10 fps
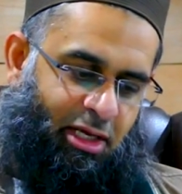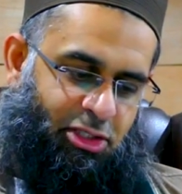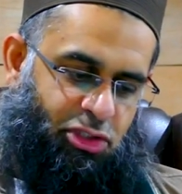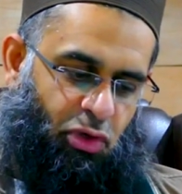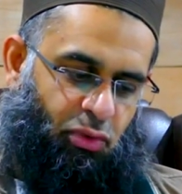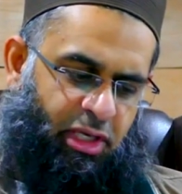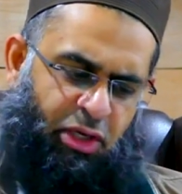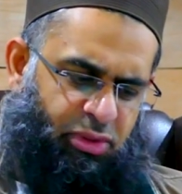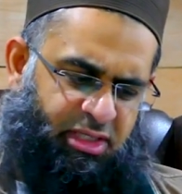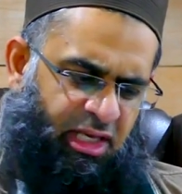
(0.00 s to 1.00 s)
So he
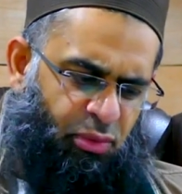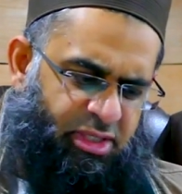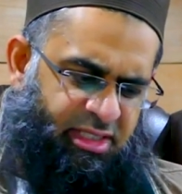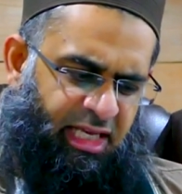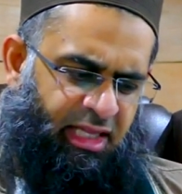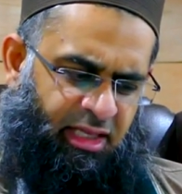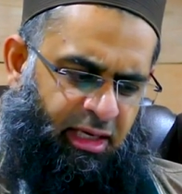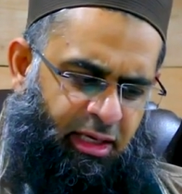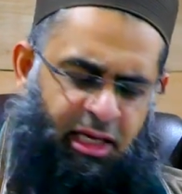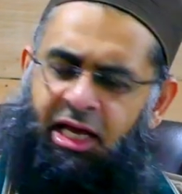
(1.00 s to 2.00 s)
would stay
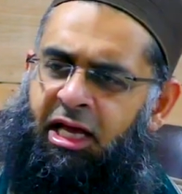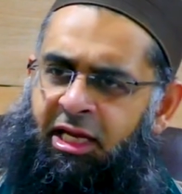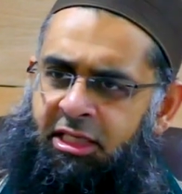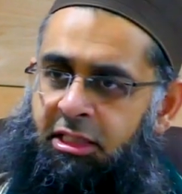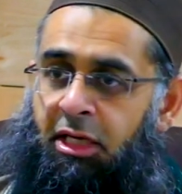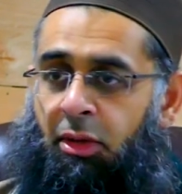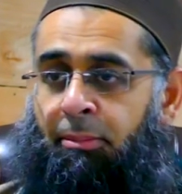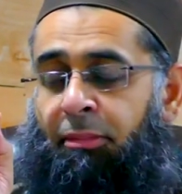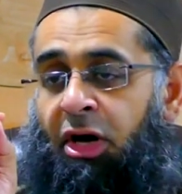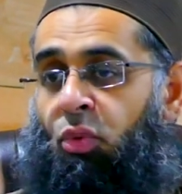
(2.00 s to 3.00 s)
there, and
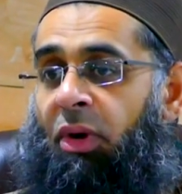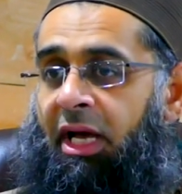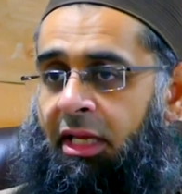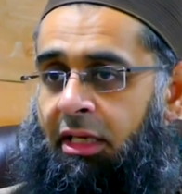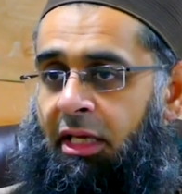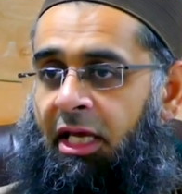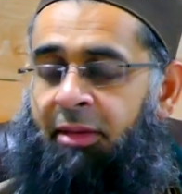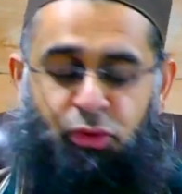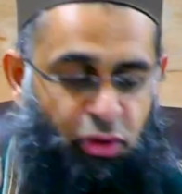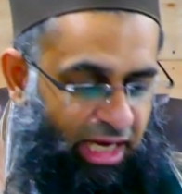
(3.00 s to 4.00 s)
Marwan
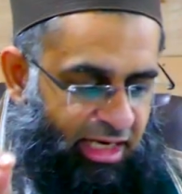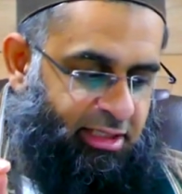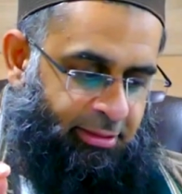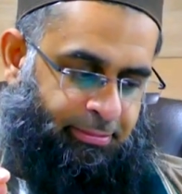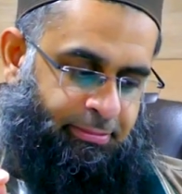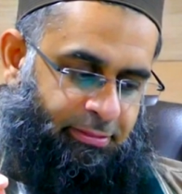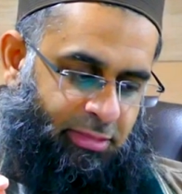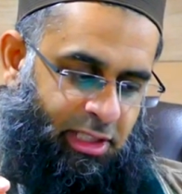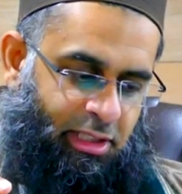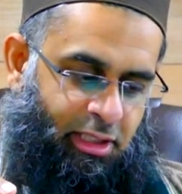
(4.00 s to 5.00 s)
ibn al-Hakam,
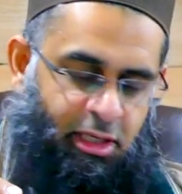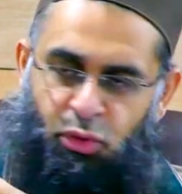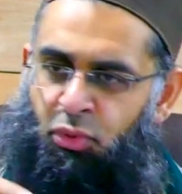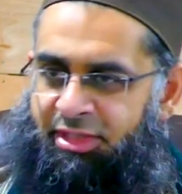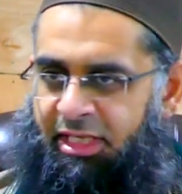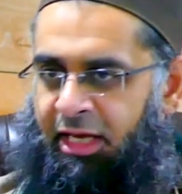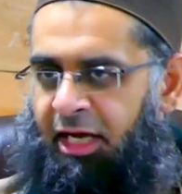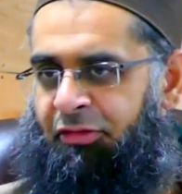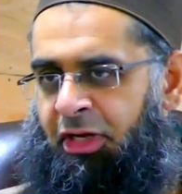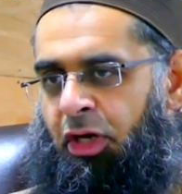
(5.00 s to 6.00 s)
who was the
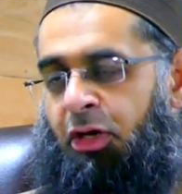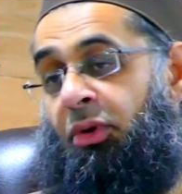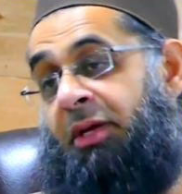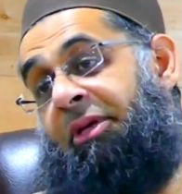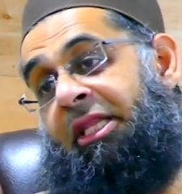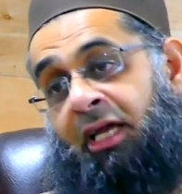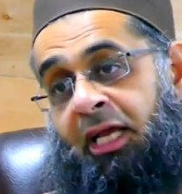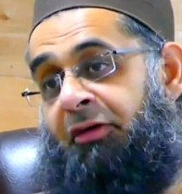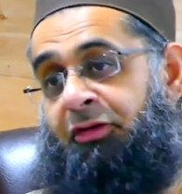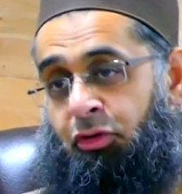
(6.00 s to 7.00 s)
governor, who had been the
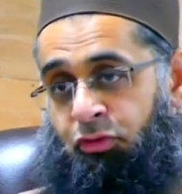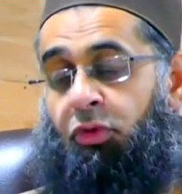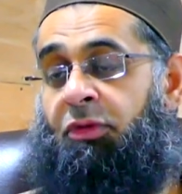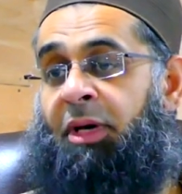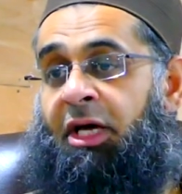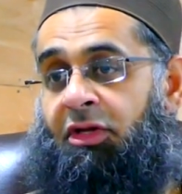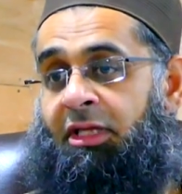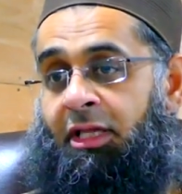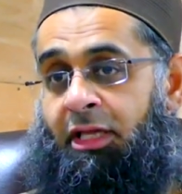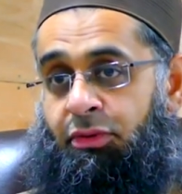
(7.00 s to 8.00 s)
governor of Uthman
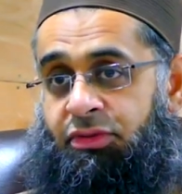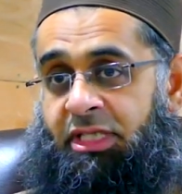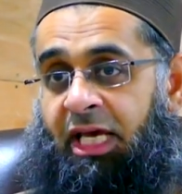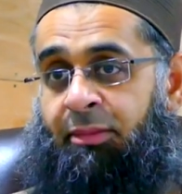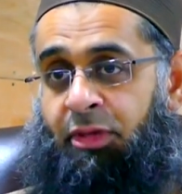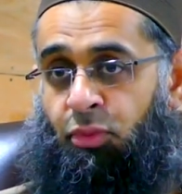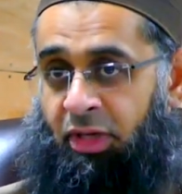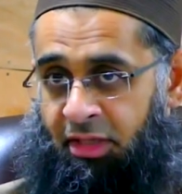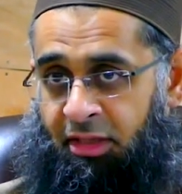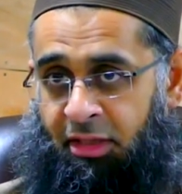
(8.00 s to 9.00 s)
radiallahu anhu's time and
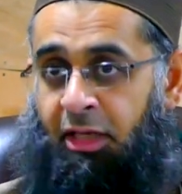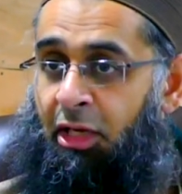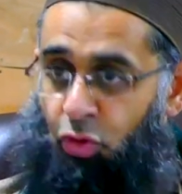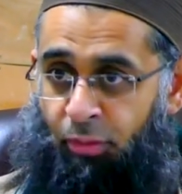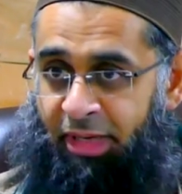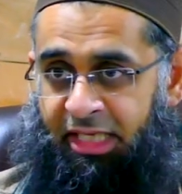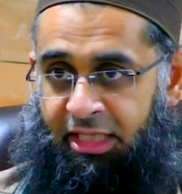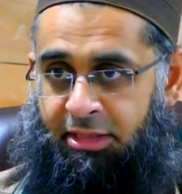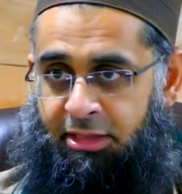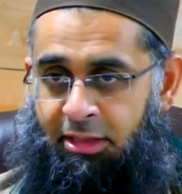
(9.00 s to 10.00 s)
one of the
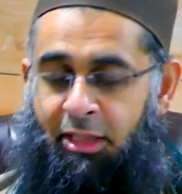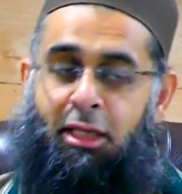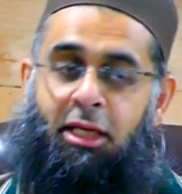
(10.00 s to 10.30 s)
Umayyads.